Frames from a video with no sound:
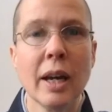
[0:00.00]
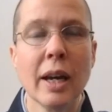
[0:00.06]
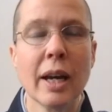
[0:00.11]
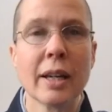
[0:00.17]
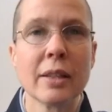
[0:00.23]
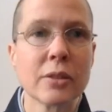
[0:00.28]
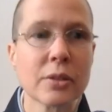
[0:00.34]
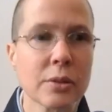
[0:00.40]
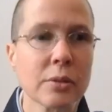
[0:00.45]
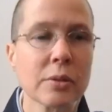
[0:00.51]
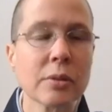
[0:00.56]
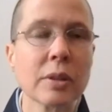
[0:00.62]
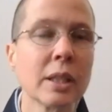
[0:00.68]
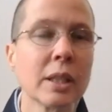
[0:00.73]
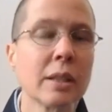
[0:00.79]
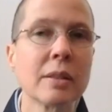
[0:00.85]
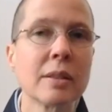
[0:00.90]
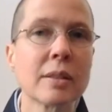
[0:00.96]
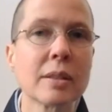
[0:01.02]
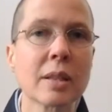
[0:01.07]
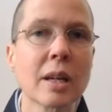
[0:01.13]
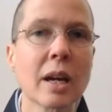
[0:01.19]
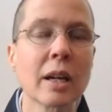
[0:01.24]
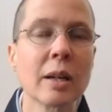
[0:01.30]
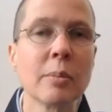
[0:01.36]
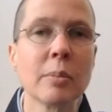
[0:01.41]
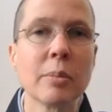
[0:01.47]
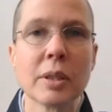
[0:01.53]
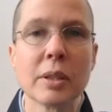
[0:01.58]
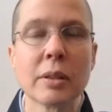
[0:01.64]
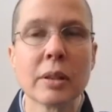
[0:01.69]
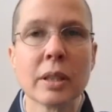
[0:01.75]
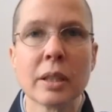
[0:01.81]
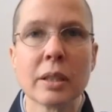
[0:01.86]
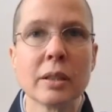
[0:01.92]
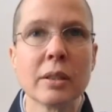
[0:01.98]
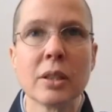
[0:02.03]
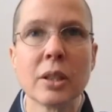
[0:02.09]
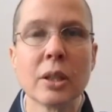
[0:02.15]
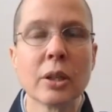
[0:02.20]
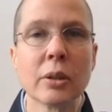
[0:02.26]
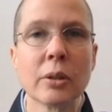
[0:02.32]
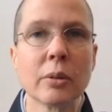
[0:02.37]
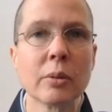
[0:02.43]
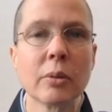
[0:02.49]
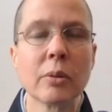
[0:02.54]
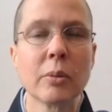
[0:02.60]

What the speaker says: And certainly in this time period, you know,